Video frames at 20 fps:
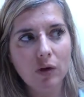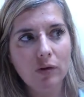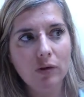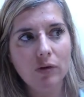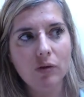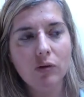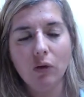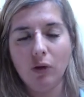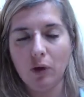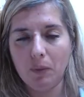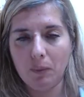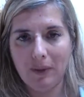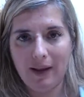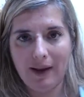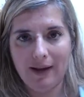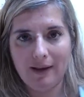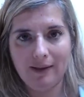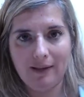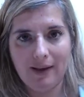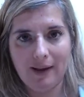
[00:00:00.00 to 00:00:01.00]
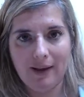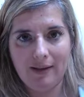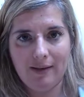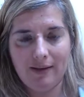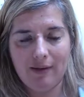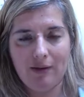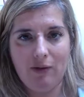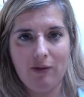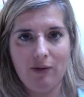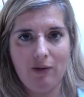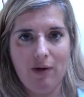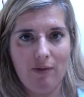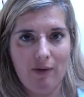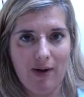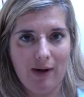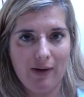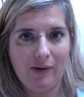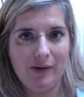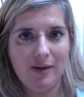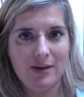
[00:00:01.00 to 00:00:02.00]
solar plexus or
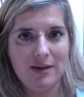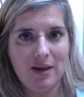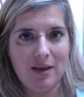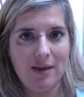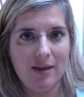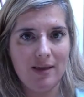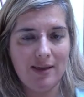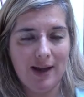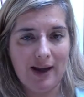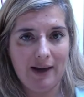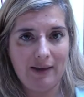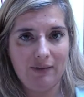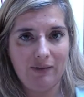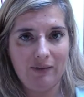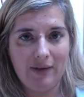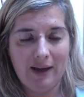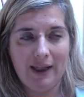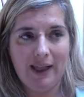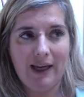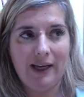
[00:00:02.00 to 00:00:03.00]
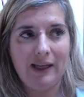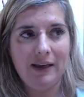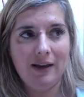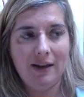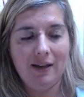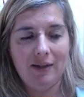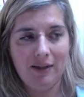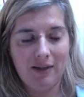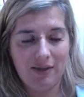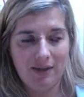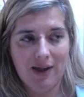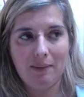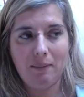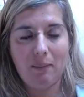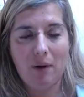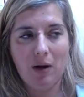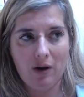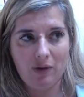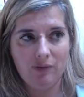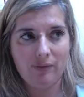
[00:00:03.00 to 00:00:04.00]
around that feeling, that
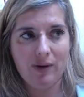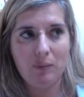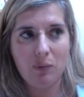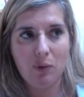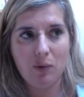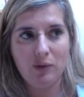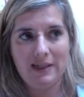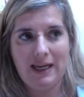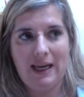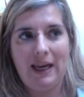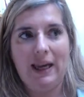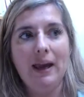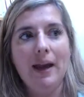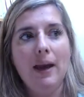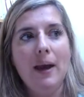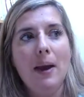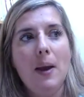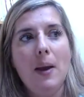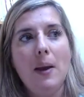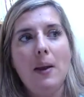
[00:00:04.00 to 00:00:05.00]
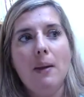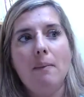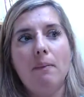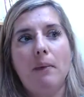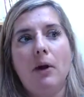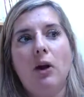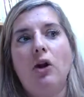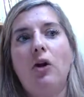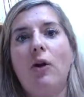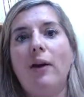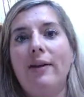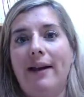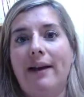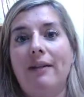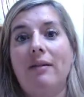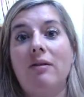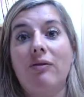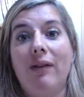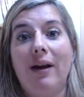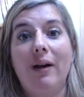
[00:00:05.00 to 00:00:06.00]
part of my body. But you
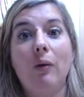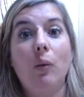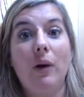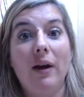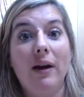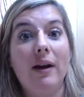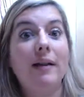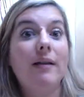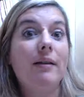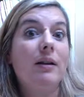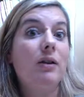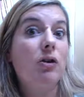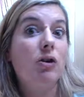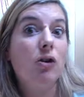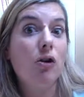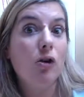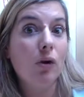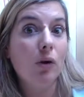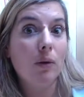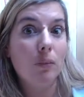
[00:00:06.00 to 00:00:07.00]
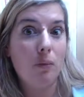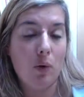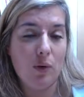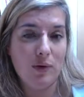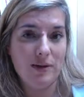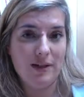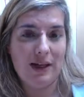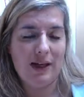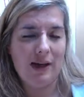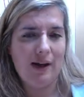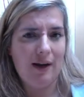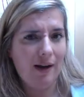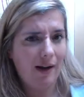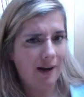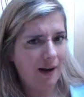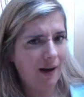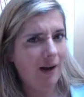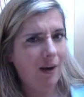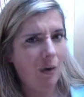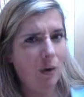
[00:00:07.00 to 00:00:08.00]
identify where it is in your body, and
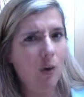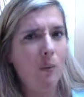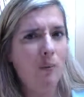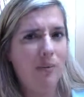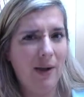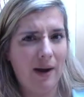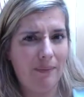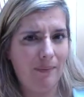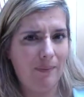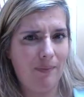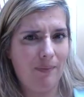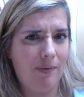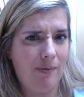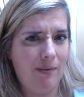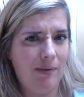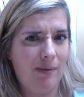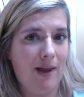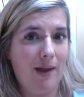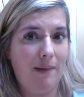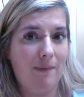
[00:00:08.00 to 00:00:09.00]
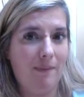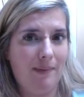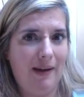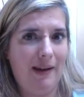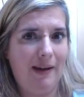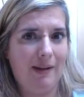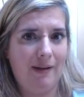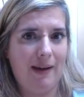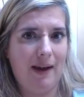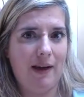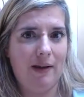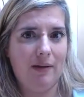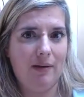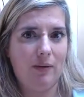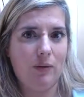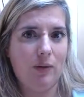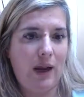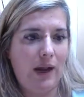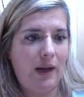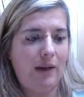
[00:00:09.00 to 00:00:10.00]
I hope that makes sense.
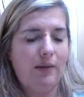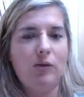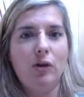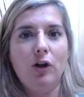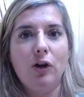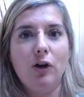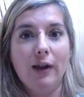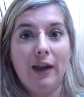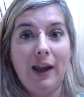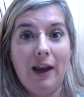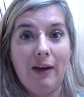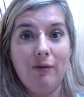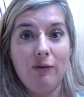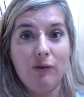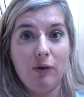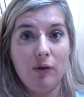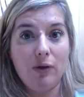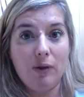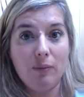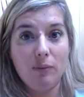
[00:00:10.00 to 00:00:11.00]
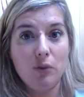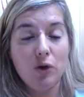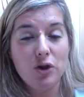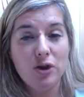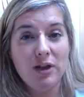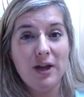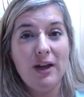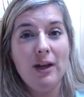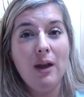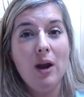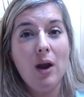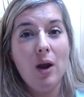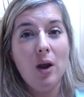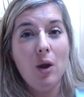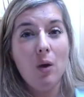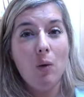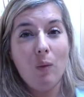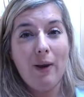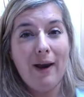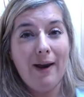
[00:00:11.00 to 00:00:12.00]
Okay, so you're looking for the emotion,
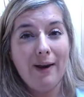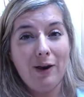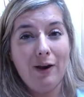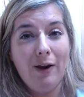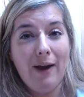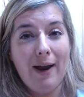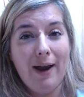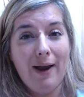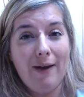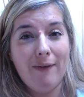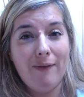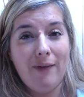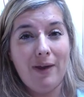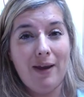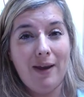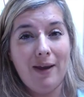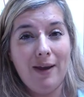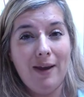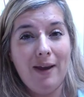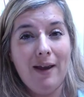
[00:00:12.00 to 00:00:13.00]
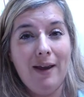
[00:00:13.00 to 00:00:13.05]
why you have it,